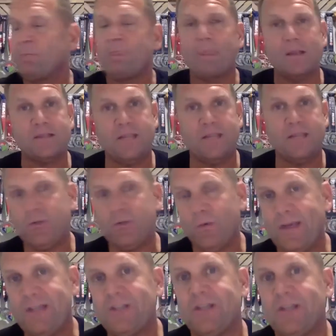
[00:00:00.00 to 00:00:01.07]
a
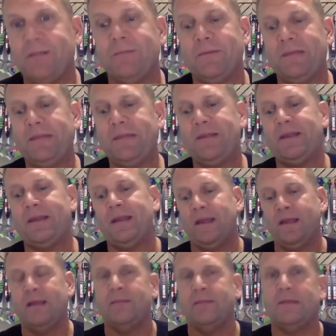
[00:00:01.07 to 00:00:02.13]
situation. But maybe
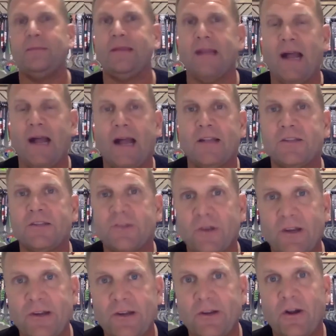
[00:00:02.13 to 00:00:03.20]
God's
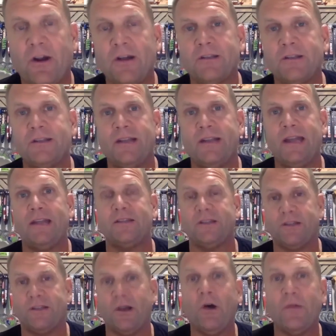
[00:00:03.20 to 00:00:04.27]
stirring in your heart today to
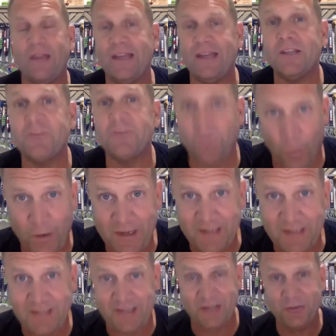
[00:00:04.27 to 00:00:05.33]
go, that his
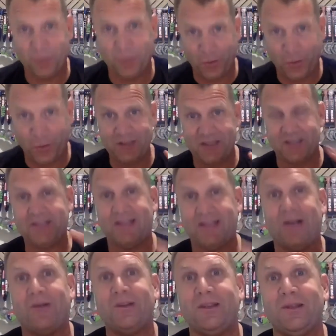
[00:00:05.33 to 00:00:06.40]
voice is
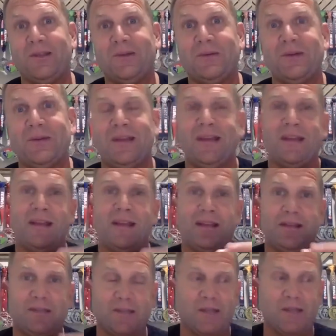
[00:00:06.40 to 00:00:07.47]
telling you
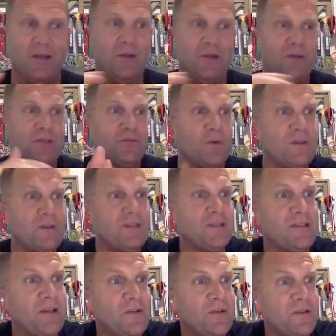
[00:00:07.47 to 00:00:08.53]
to go. His voice is
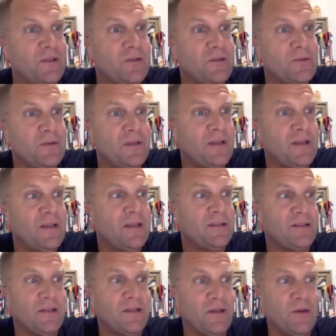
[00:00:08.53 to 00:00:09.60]
telling you
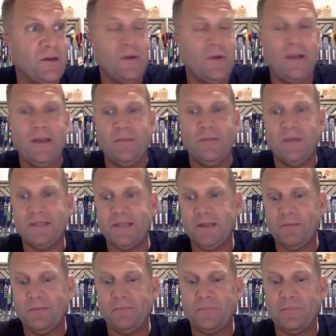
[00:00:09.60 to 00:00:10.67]
to go. But
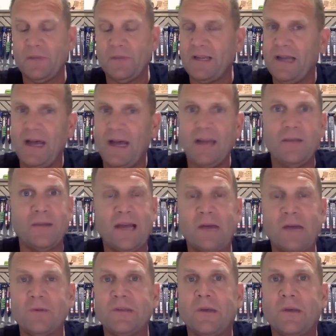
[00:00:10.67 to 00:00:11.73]

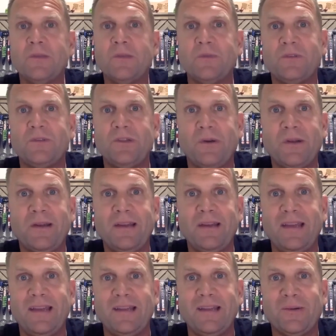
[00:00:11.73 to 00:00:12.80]
God was always with Jonah.
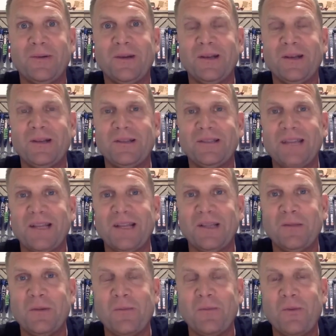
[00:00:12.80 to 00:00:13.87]
And we're going to take a
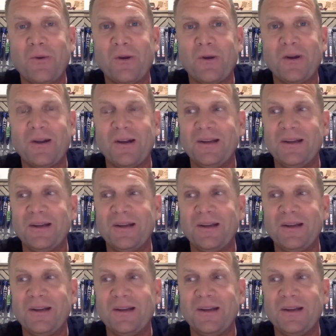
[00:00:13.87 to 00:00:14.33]
little bit more